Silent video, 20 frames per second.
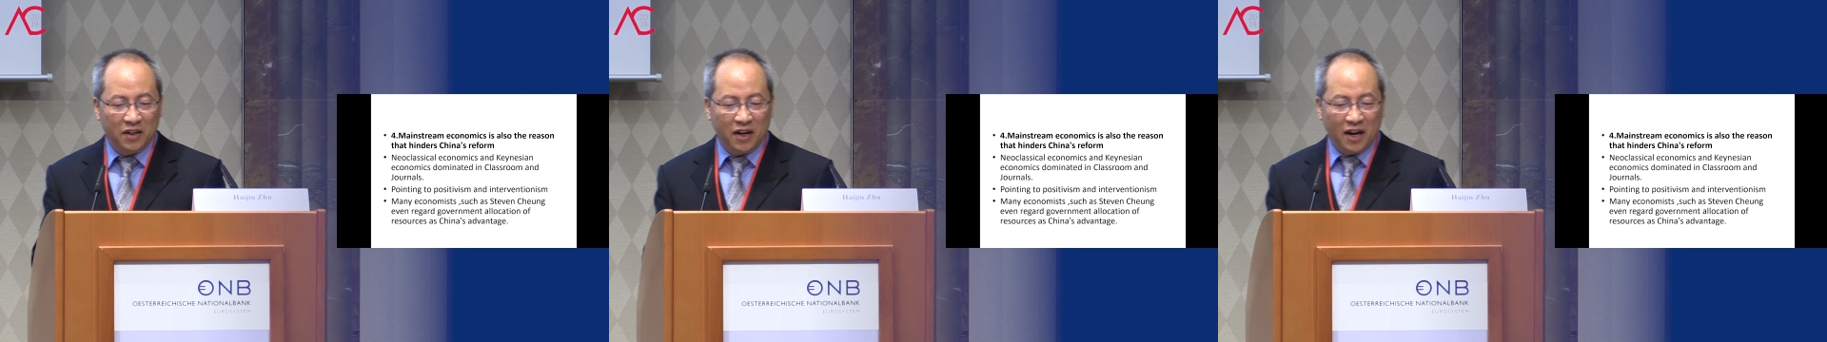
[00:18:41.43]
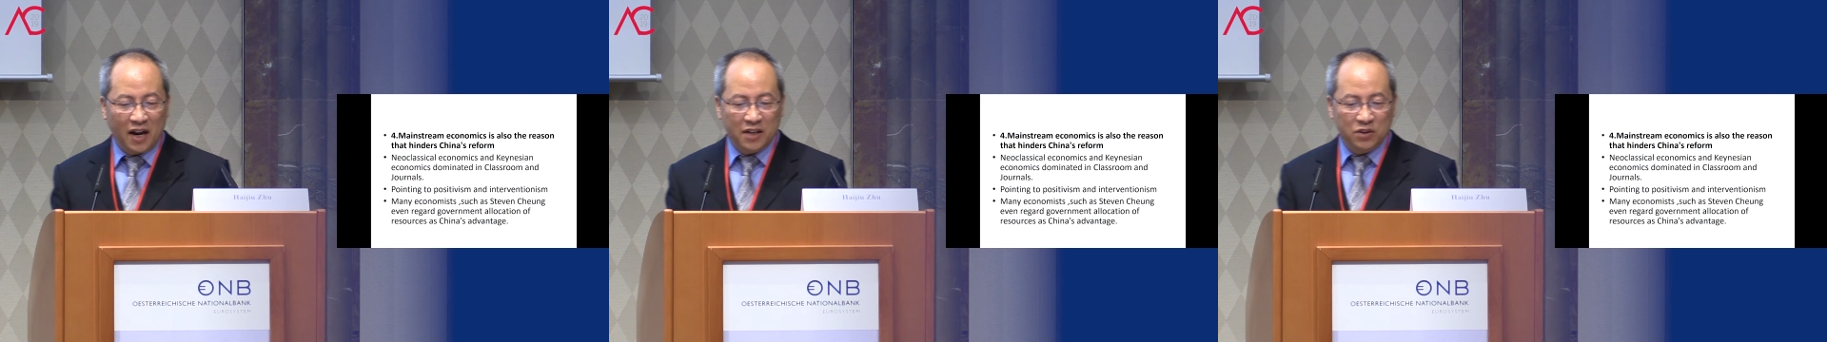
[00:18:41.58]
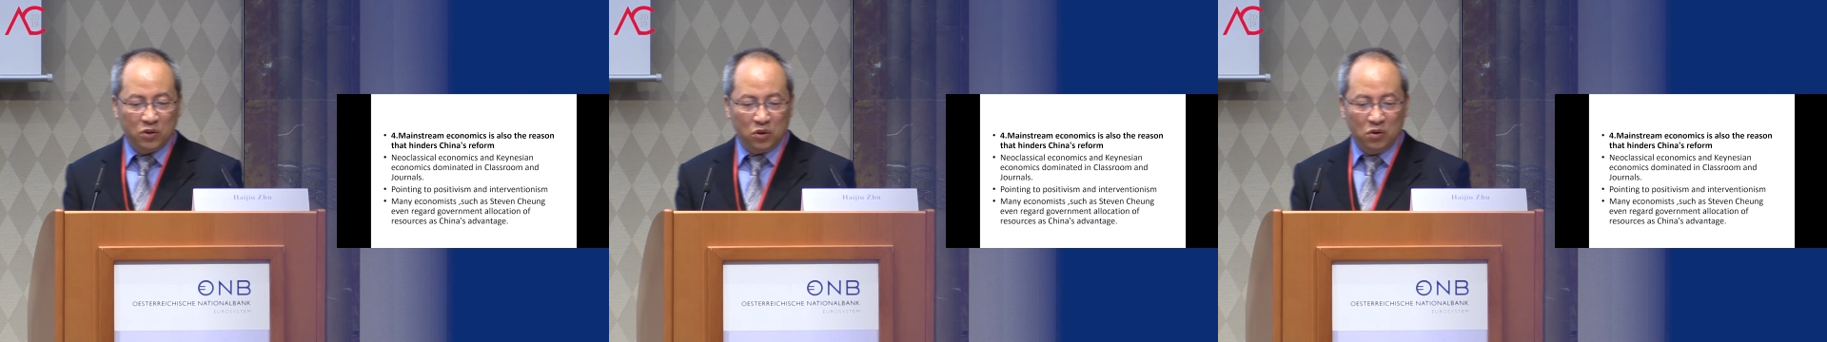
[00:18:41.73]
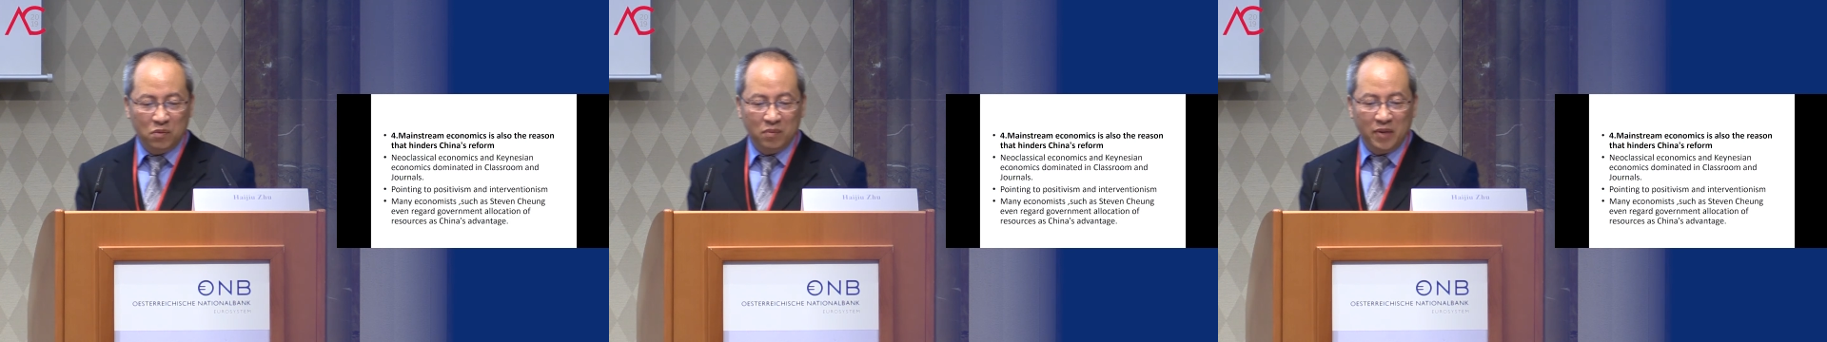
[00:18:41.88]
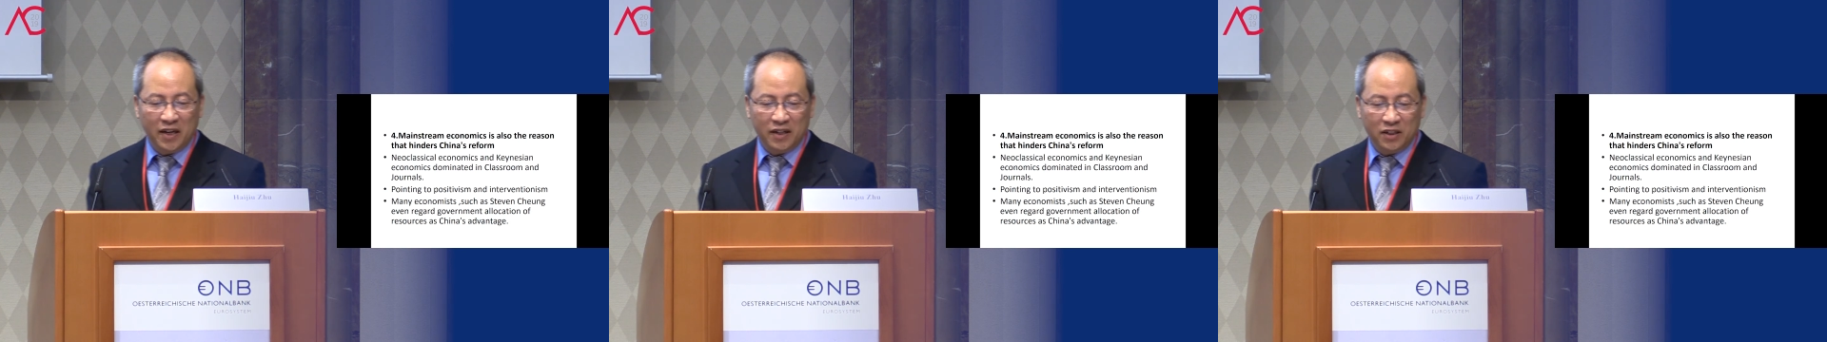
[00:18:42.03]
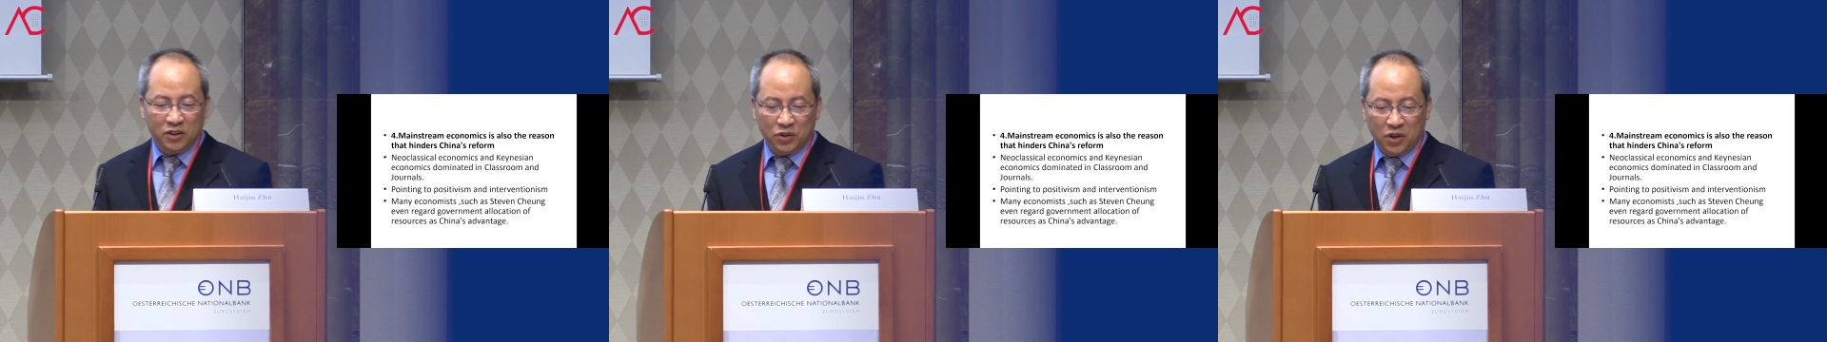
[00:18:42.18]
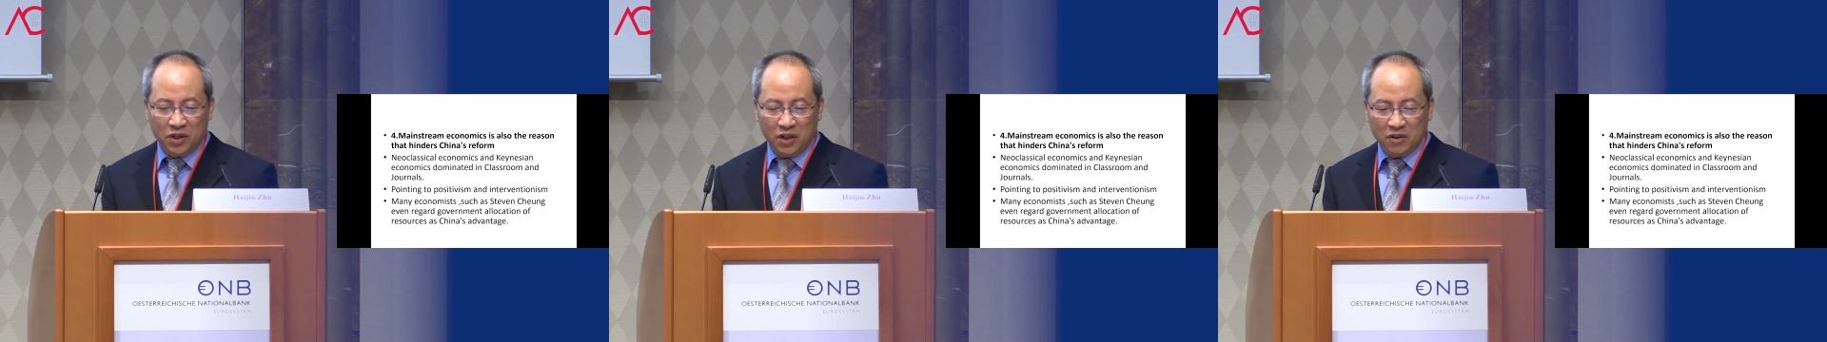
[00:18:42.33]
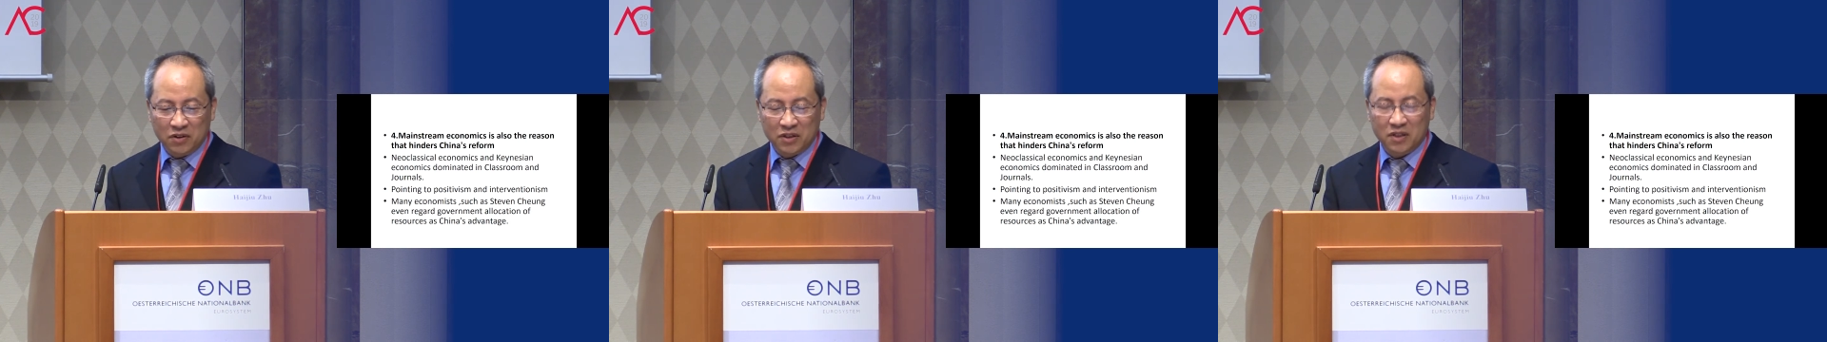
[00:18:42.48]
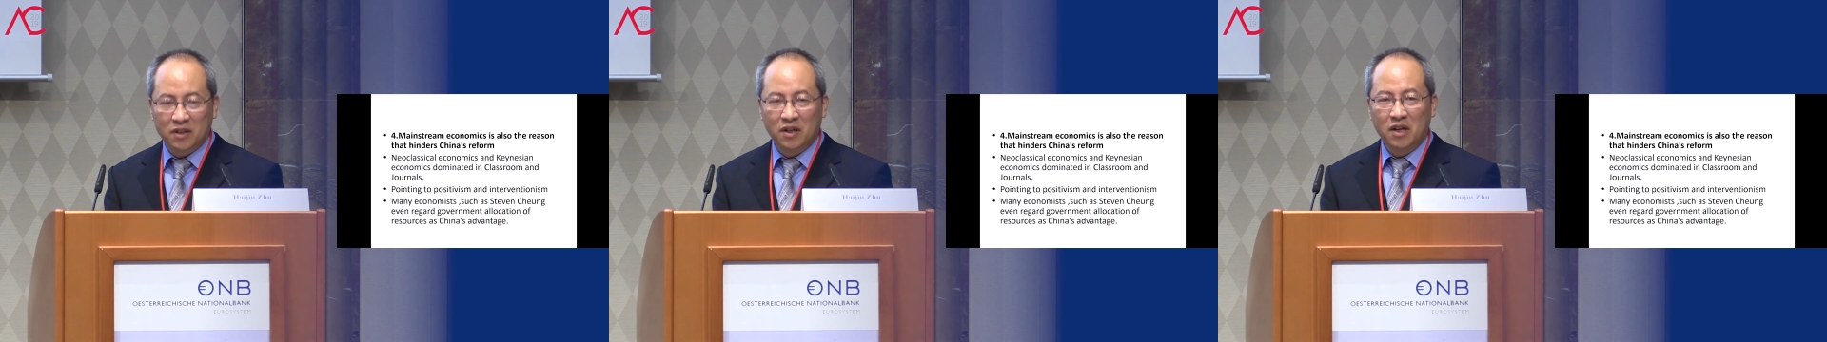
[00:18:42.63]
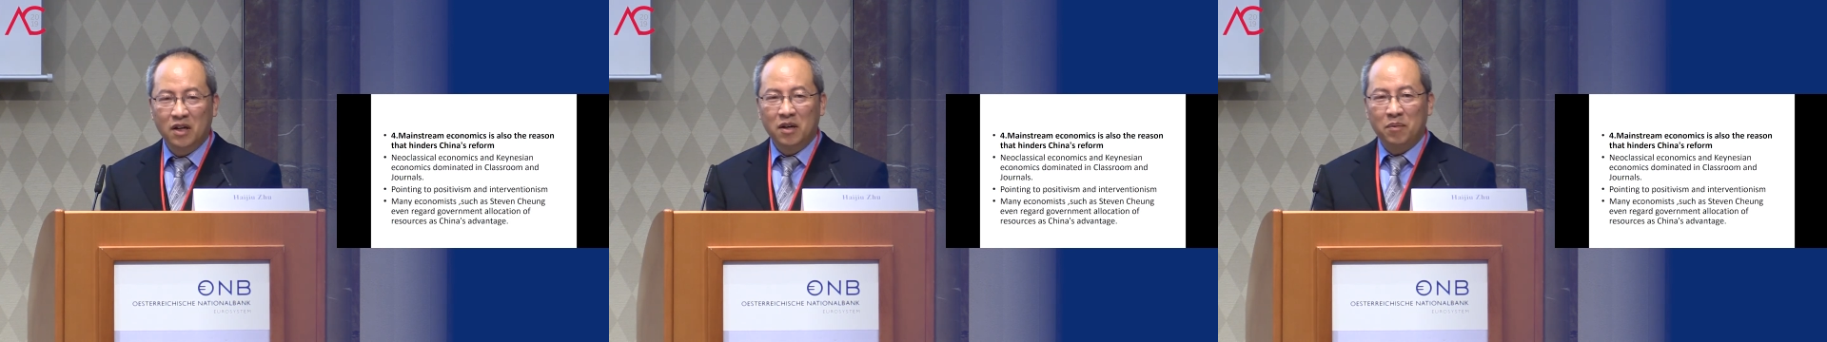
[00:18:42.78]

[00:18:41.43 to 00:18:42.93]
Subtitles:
classroom and journals.